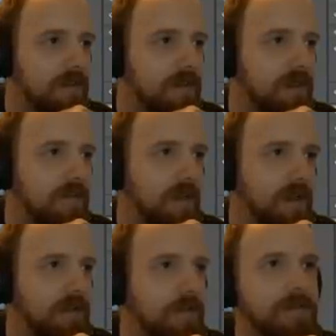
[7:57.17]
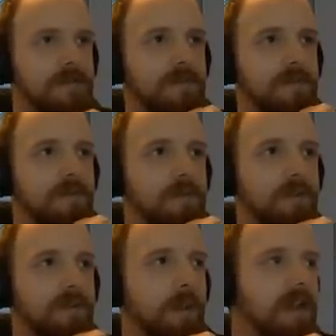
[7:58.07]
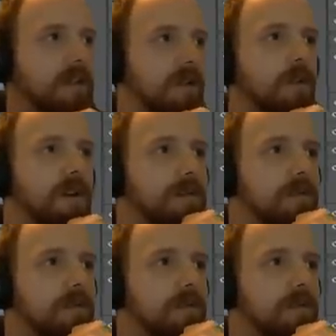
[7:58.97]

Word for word: Never mind, we shall make a new one.